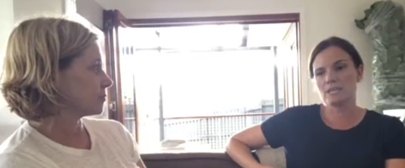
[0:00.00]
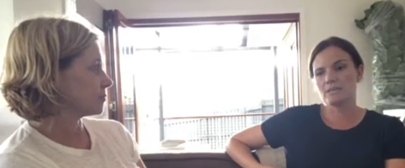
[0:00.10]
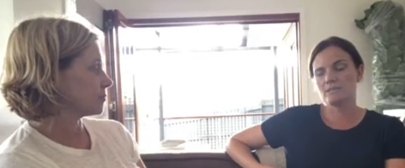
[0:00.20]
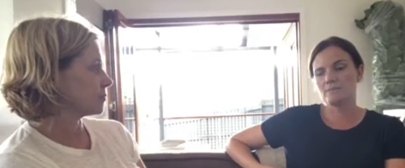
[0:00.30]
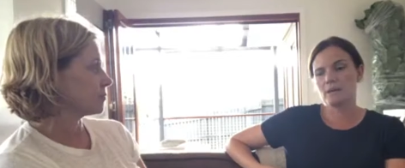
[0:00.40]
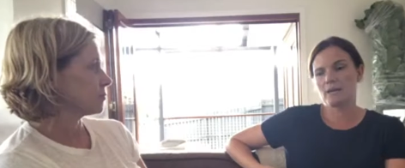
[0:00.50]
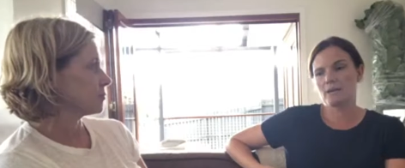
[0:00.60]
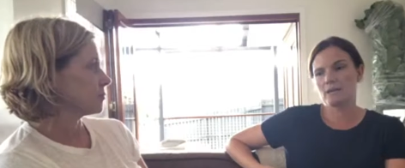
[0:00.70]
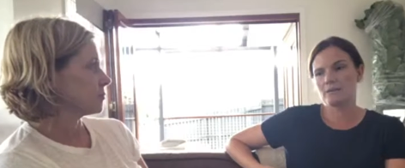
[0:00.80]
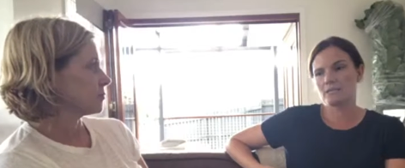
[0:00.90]
Speaker 1: years, but
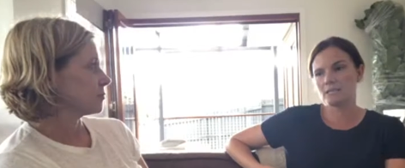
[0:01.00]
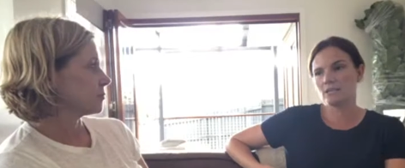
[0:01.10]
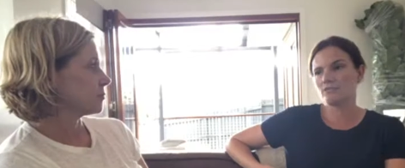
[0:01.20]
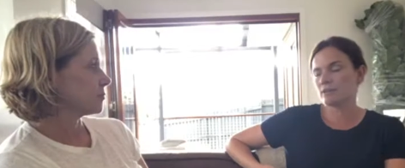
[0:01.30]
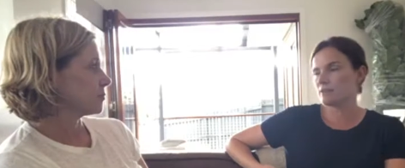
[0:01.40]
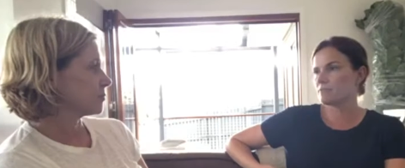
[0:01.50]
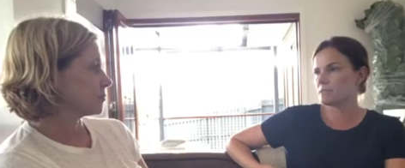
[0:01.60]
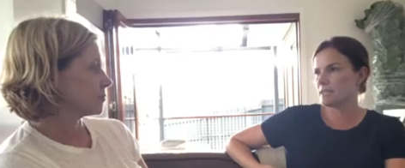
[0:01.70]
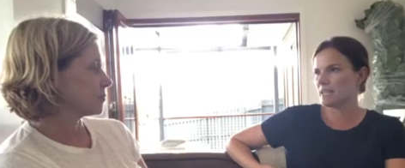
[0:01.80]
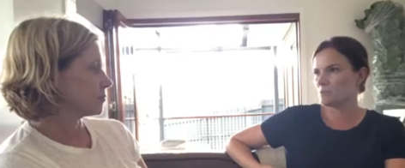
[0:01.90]
uh, to get it ready for
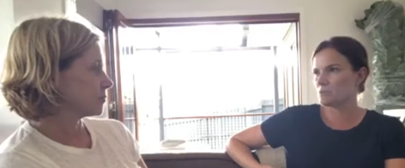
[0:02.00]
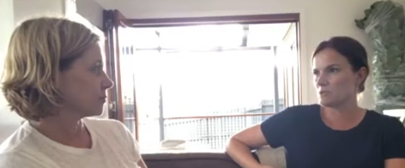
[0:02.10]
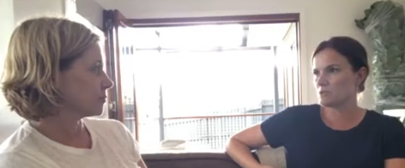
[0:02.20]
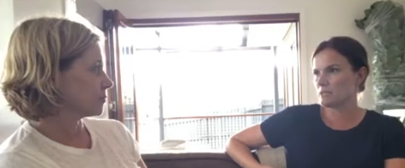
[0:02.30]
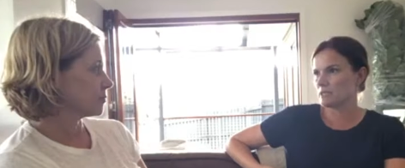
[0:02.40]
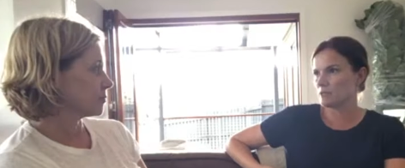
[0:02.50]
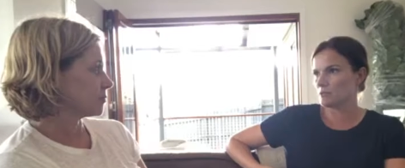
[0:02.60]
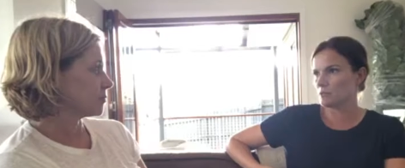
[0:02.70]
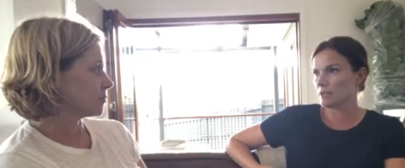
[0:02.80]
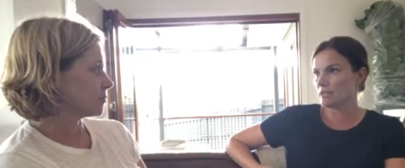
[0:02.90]
sale, it was just a little
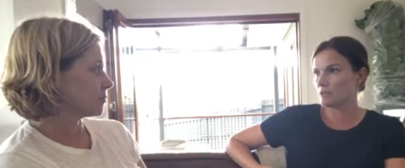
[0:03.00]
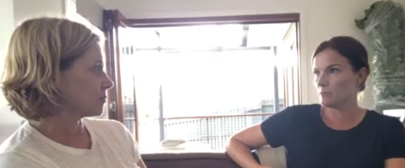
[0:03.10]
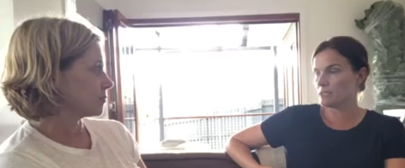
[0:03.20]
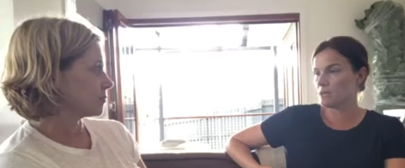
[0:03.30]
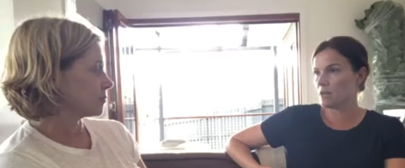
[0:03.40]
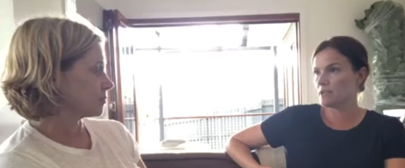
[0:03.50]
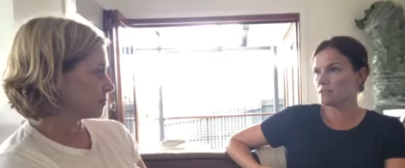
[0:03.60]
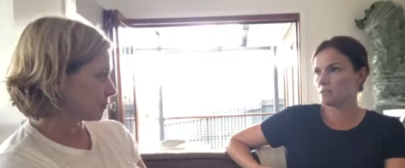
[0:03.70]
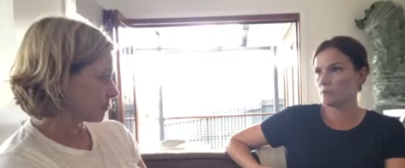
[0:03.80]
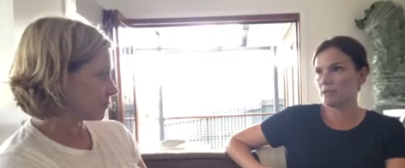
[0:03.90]
looking a little bit tired.
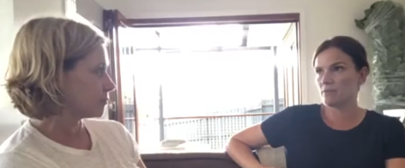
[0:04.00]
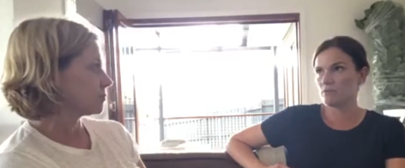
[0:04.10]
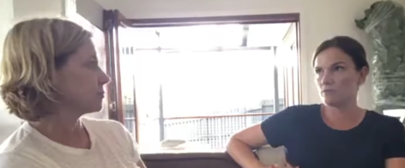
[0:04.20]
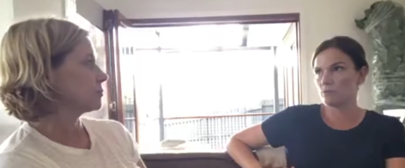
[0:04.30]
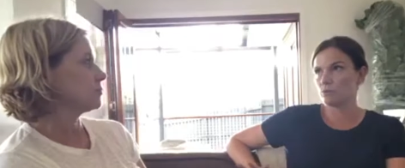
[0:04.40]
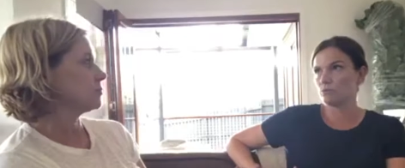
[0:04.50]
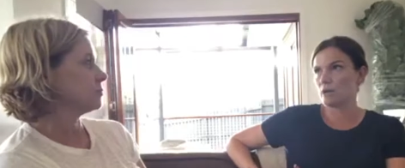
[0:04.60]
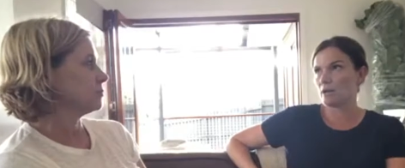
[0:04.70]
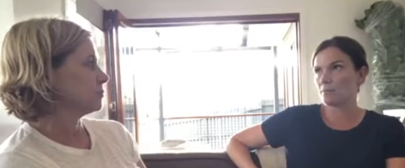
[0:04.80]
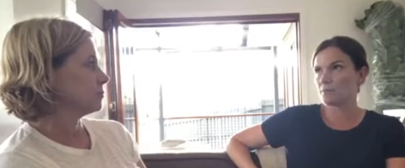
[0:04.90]
So we gave it a full
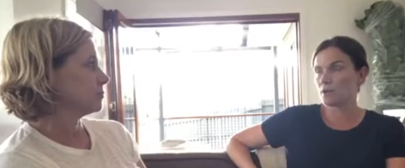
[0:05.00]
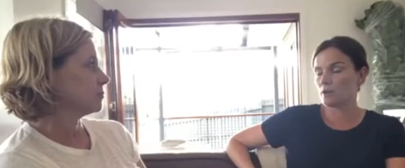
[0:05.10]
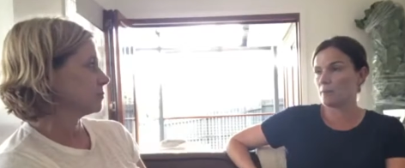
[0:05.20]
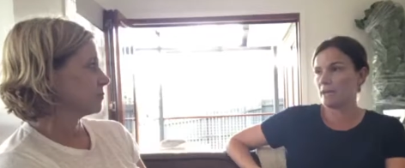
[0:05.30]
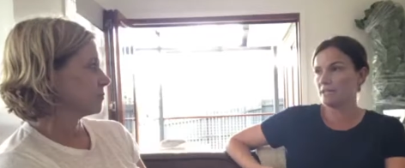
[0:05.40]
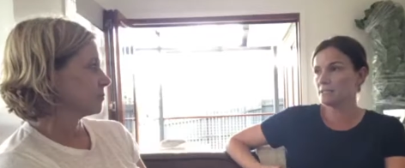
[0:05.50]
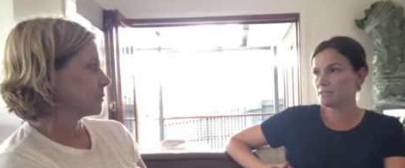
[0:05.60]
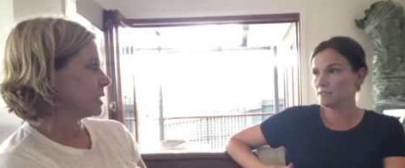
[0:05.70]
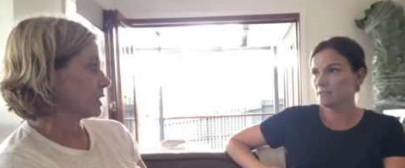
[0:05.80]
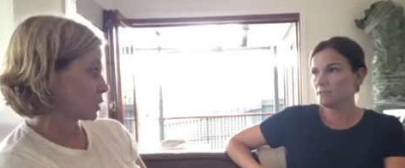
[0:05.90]
um, coat of paint
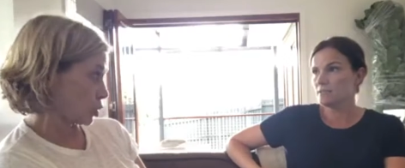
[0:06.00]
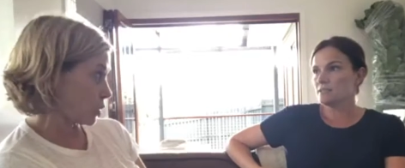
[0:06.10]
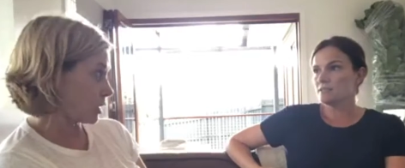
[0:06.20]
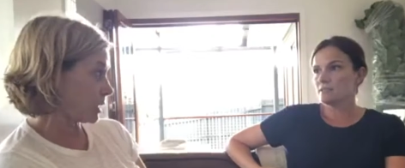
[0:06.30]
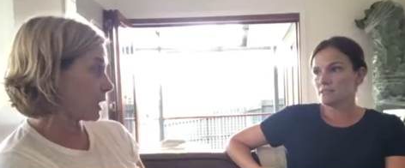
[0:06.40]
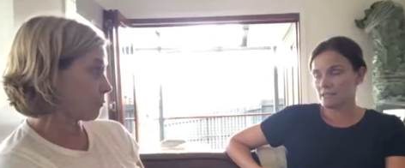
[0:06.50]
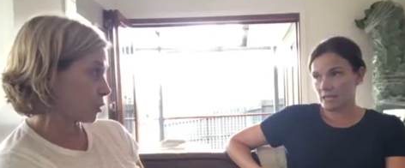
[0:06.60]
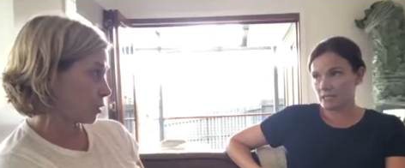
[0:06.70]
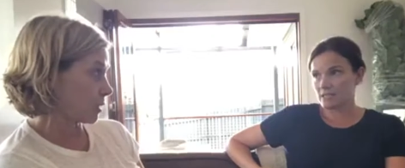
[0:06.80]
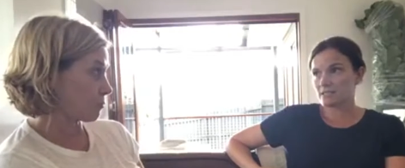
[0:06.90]
Speaker 2: internally,
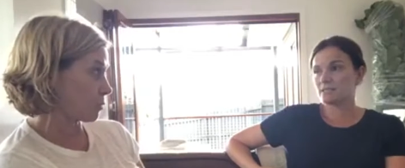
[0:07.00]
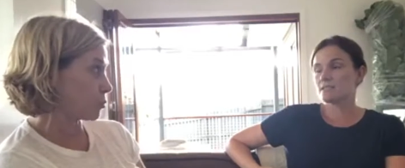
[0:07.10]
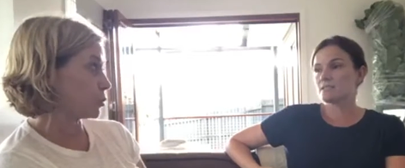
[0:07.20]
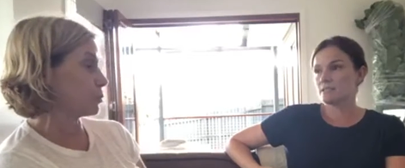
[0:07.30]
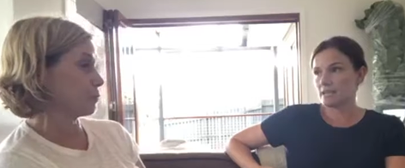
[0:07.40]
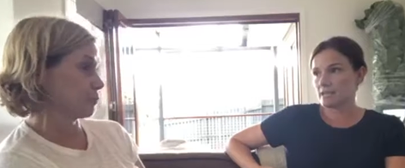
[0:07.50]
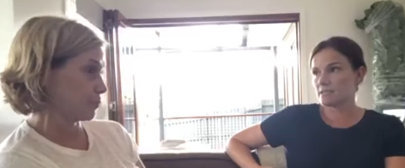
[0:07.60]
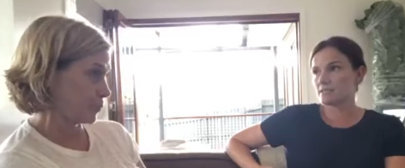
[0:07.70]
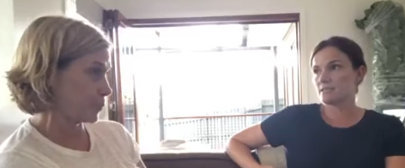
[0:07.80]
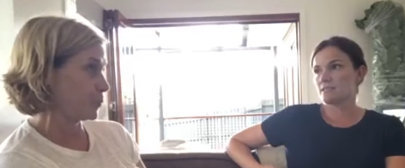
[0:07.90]
every yes. every room.
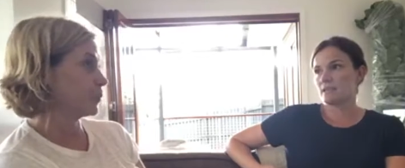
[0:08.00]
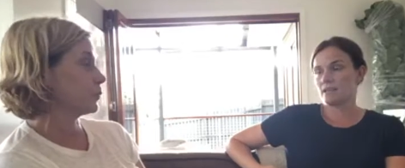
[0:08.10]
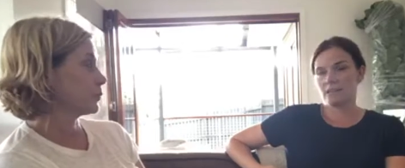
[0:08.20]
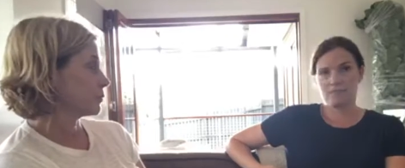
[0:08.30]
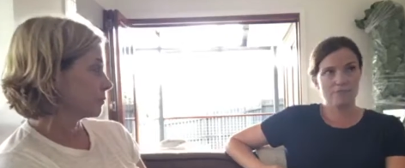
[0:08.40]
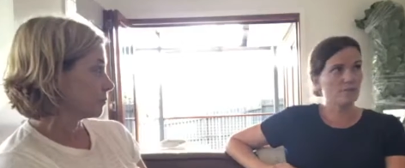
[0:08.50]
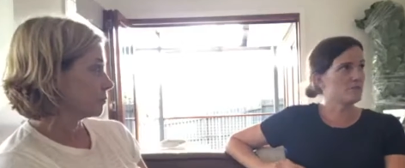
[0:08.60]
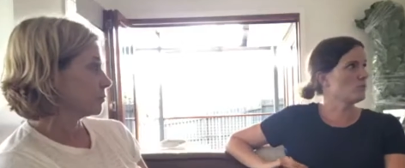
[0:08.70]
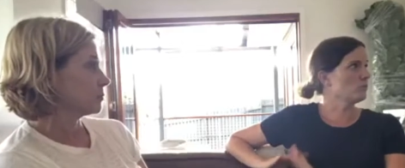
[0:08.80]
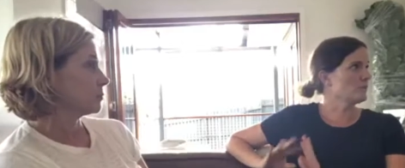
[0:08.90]
Yes, mm-hmm. yeah,
Speaker 1: every,
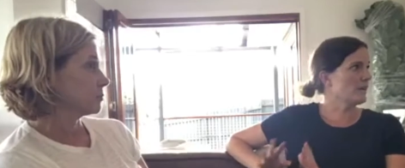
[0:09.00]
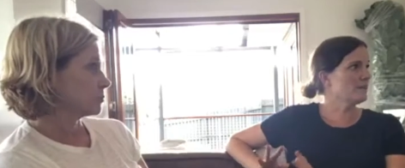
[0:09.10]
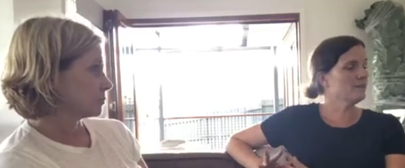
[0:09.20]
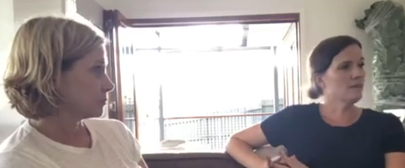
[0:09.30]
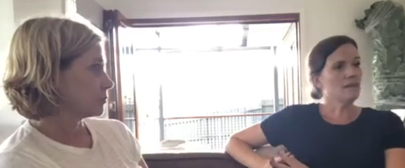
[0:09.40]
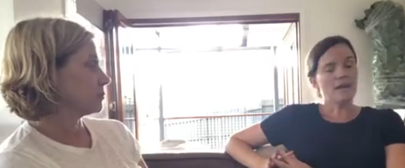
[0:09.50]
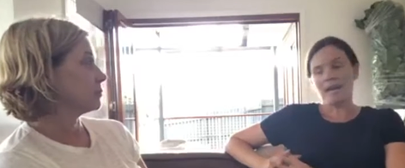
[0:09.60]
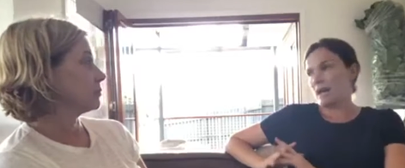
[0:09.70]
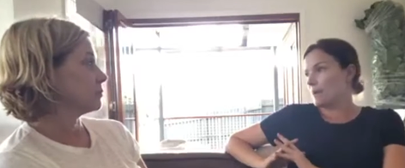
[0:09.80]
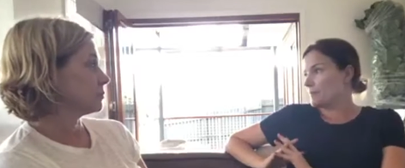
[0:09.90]
it's all done. Mm-hmm.
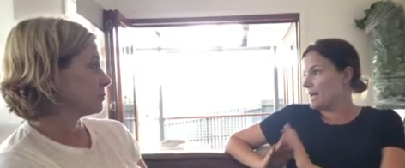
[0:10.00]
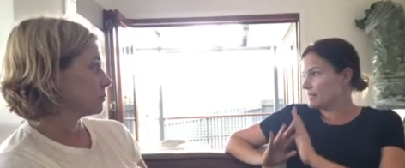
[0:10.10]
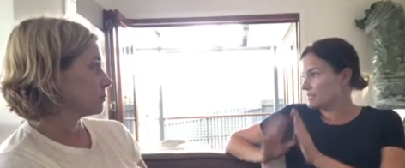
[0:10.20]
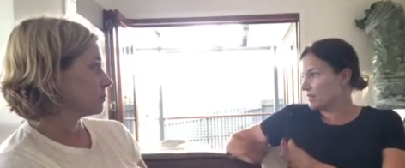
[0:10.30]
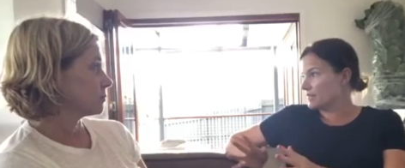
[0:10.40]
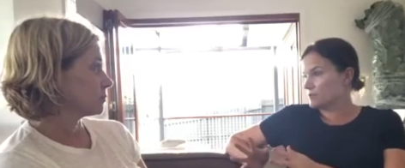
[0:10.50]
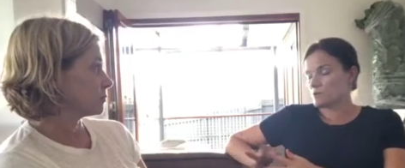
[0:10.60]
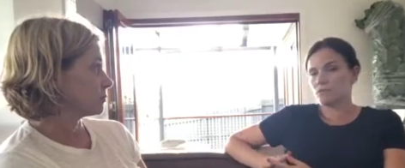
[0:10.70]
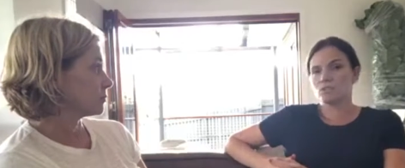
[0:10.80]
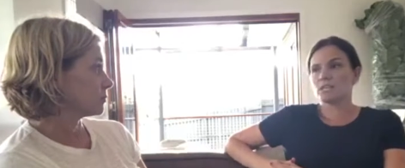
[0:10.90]
Um, outside there
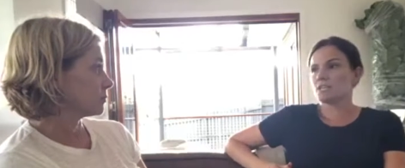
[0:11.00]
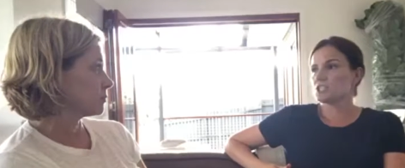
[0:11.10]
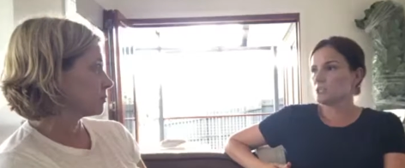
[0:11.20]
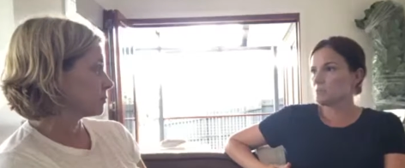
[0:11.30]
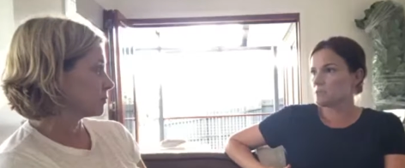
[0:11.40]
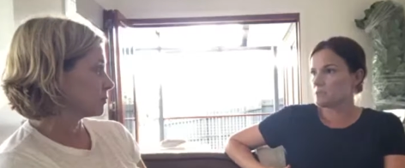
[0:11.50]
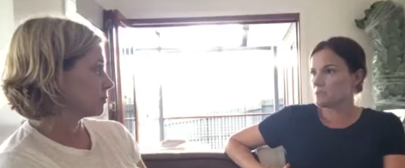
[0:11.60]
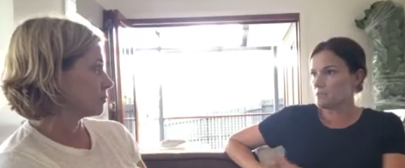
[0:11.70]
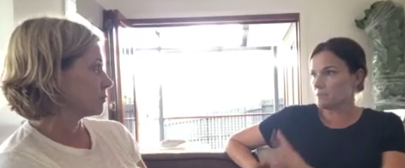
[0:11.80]
was a few touch ups just